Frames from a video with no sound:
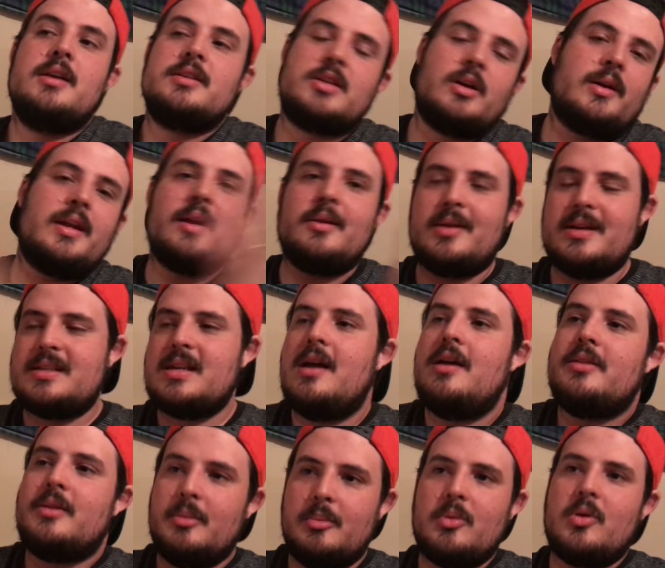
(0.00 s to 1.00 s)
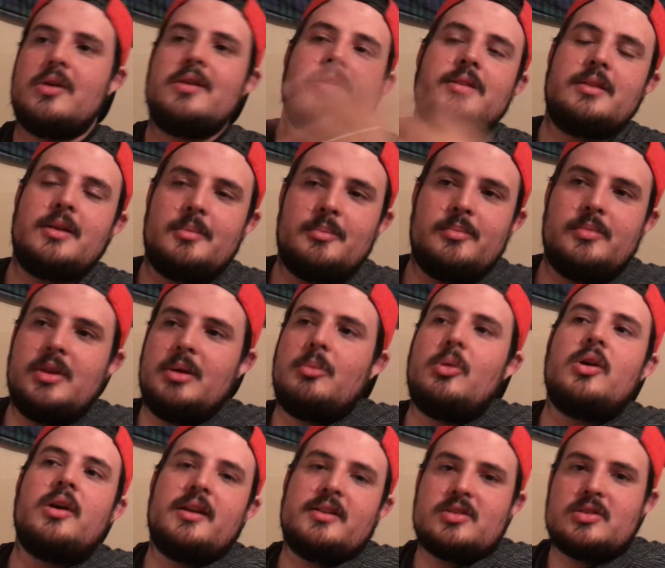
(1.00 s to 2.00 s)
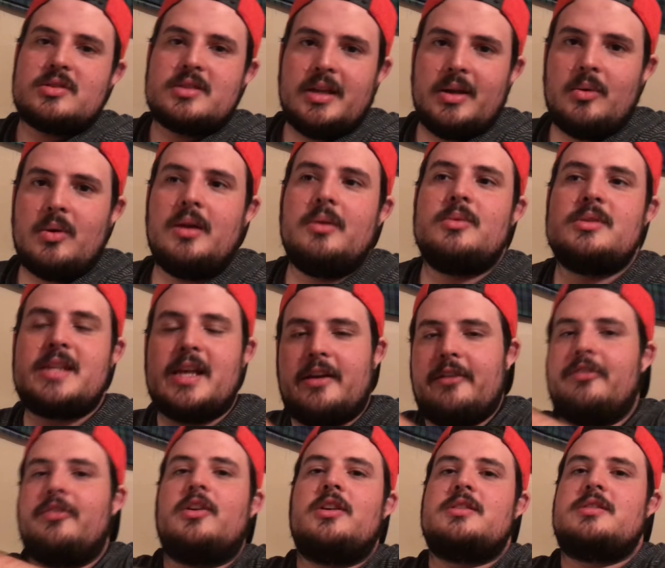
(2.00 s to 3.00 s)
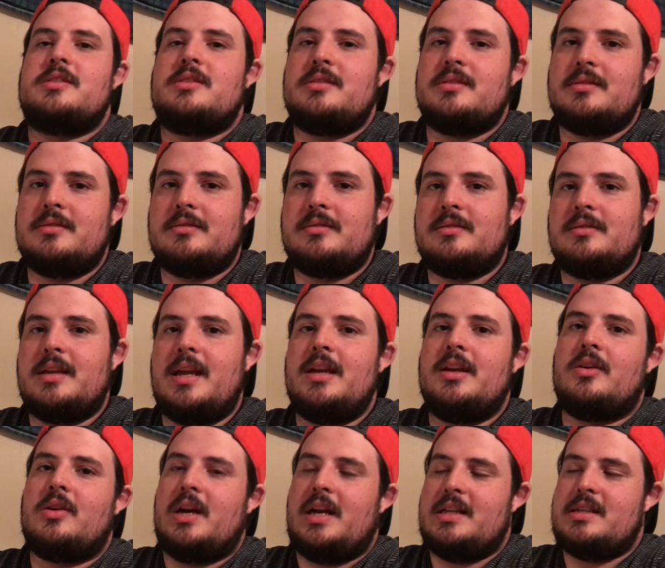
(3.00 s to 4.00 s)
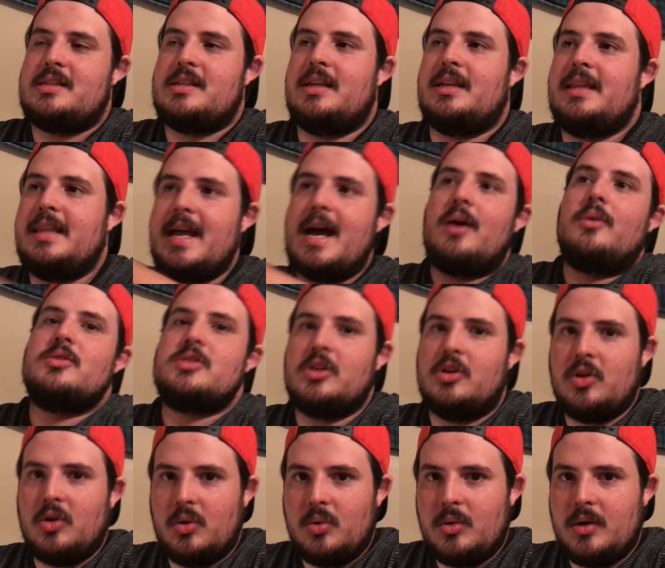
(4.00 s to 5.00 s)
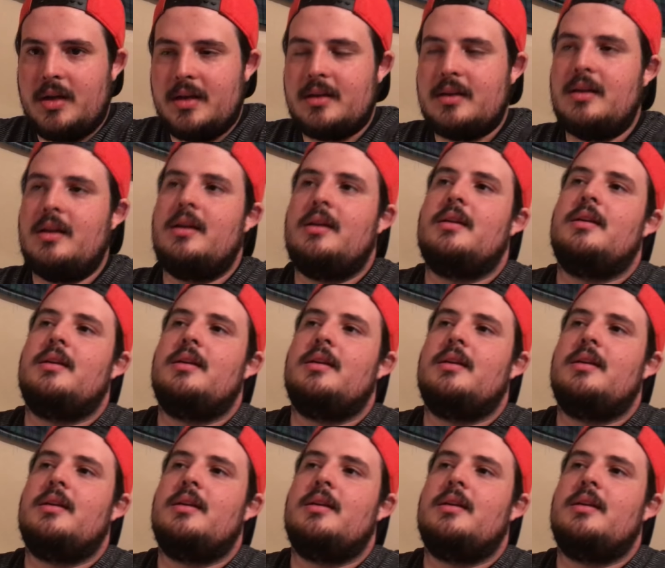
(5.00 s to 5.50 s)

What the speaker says: So anyways, the more interesting one was that first end credit scene. That was a cool one.